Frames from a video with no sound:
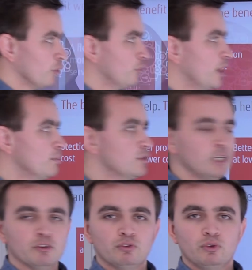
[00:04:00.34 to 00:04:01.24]

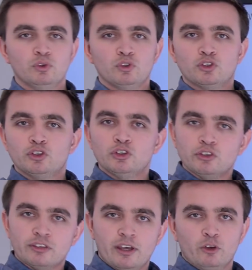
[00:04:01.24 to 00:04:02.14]
receptive to the
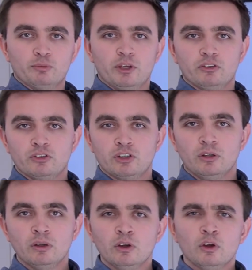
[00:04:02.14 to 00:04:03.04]
sales
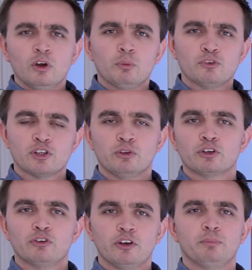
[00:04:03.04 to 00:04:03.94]
messaging. We've shown the
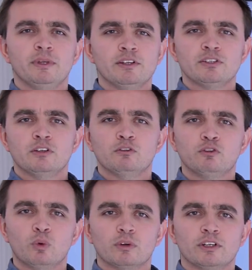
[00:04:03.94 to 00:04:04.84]
credibility and
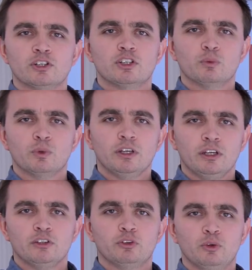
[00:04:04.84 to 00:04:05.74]
thought leadership we
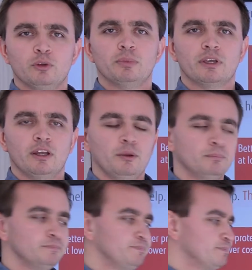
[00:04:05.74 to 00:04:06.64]
need to at the
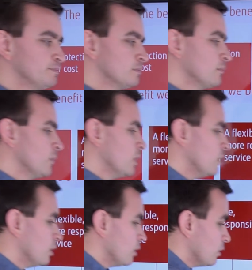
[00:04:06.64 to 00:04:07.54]
beginning.
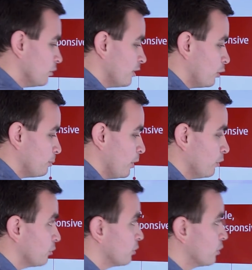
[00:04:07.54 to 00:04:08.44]
The
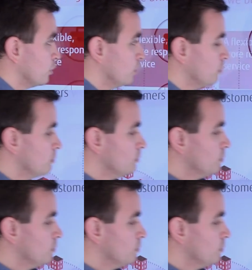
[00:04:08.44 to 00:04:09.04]
salesperson can